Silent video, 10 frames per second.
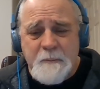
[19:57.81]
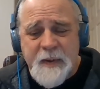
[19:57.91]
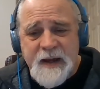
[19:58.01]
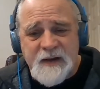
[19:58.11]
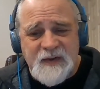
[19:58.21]

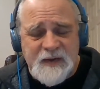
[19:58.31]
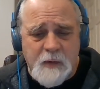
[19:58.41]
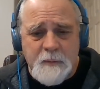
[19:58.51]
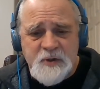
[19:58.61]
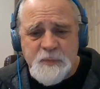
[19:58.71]
but it's
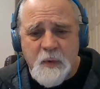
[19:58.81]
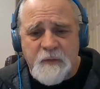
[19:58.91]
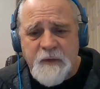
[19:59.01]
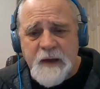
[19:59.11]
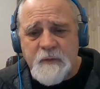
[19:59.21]
still much
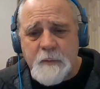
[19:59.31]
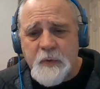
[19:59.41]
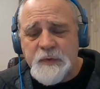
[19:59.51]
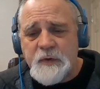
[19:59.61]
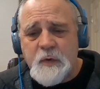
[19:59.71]
more
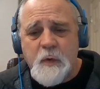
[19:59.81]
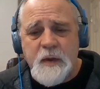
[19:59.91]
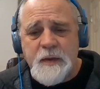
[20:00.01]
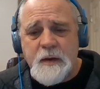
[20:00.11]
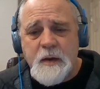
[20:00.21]
favorable to do
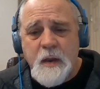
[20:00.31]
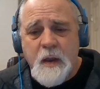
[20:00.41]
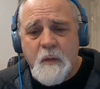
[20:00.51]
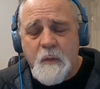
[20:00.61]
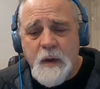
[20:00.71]
it than
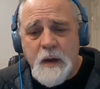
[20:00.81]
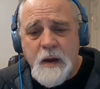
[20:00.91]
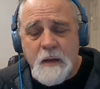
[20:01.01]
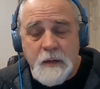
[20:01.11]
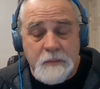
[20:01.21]

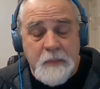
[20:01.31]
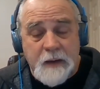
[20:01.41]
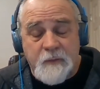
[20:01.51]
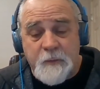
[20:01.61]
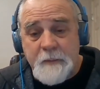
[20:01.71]
when,
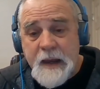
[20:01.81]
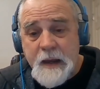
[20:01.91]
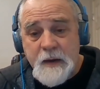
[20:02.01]
like for me,